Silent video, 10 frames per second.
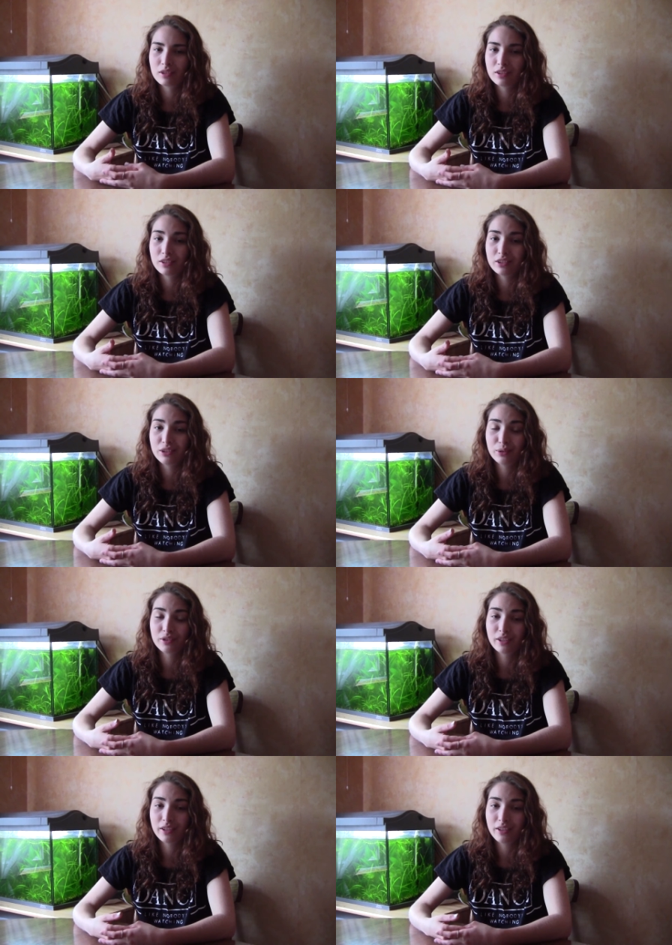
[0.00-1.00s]
because you
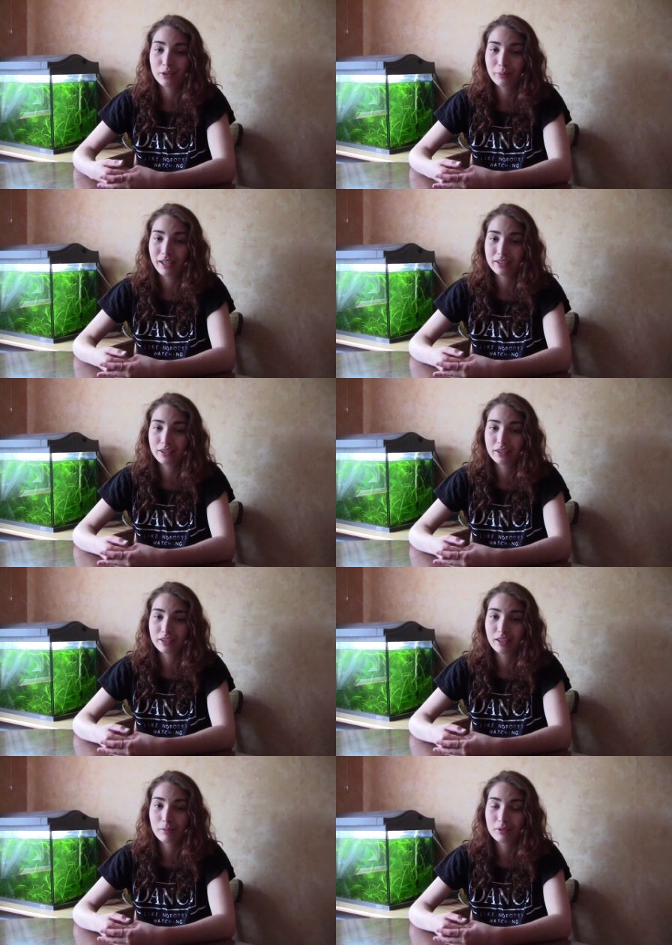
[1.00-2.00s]
study, you pass your
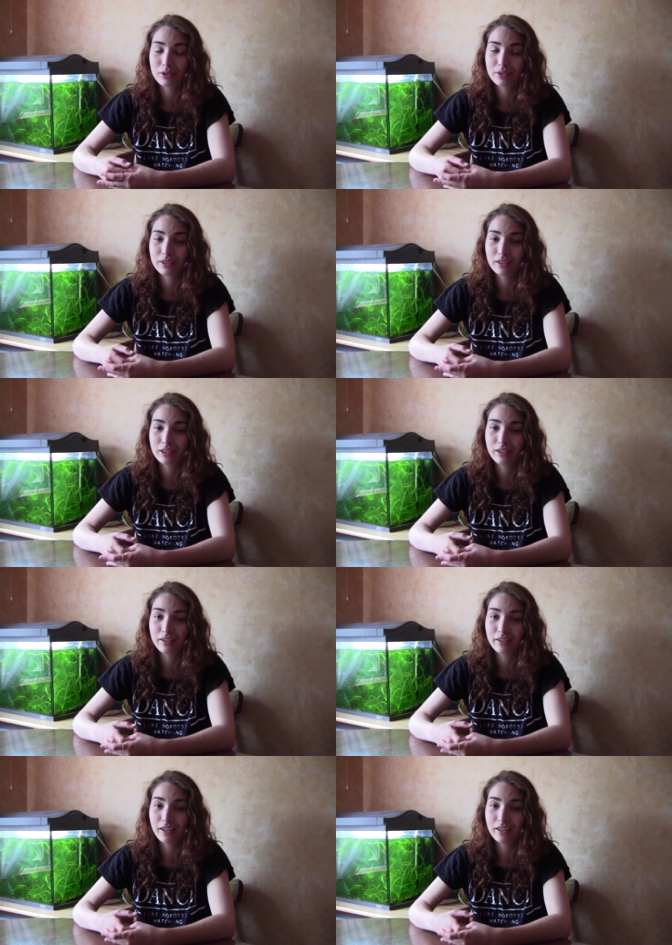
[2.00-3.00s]
exams, you study
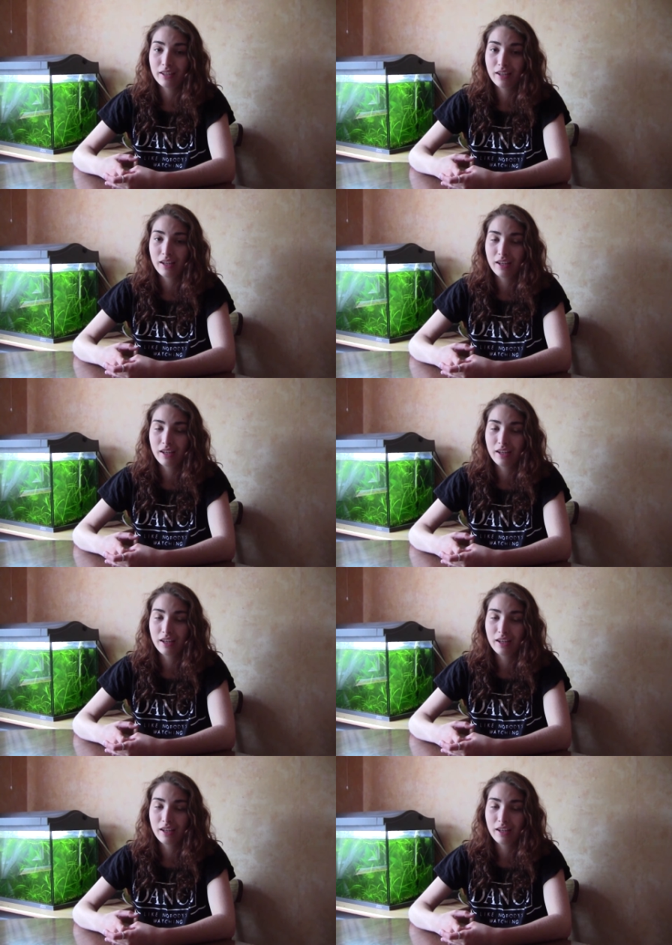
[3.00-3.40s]
again,